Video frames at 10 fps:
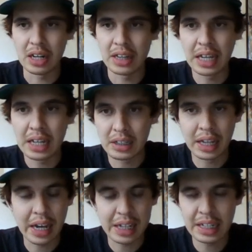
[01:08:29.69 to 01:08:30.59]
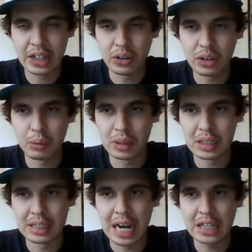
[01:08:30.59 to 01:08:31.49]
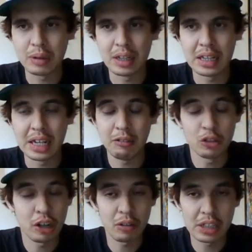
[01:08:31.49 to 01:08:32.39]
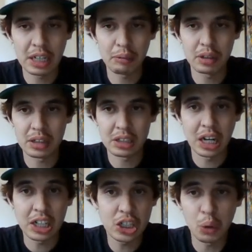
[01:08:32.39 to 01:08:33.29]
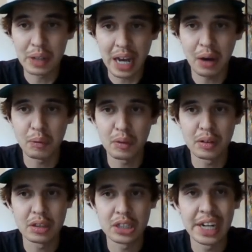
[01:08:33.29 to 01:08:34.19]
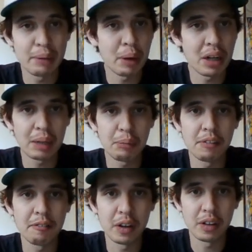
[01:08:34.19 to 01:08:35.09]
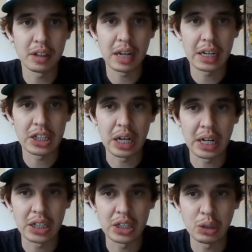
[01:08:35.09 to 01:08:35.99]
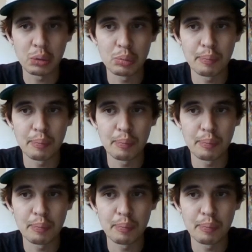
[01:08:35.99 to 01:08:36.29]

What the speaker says: I think, like I said earlier with Saskatchewan, I think if Trevor does go down, Jake Mayer is able to fill in and